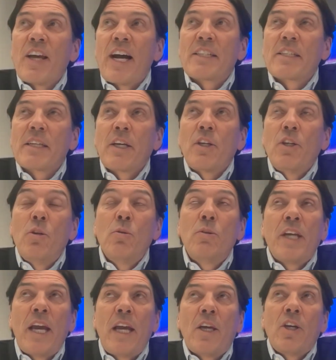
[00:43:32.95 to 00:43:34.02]
that's like you
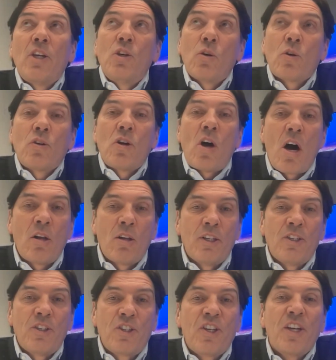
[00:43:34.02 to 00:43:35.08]
taking your
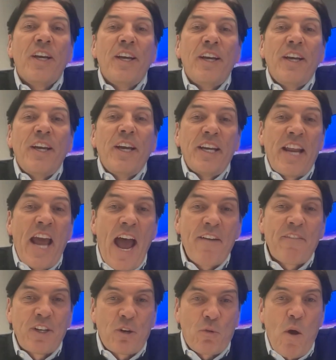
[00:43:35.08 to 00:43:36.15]
knowledge and
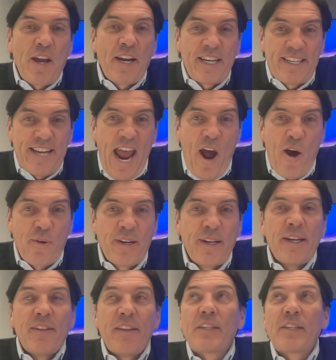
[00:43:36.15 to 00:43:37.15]
having to write it down.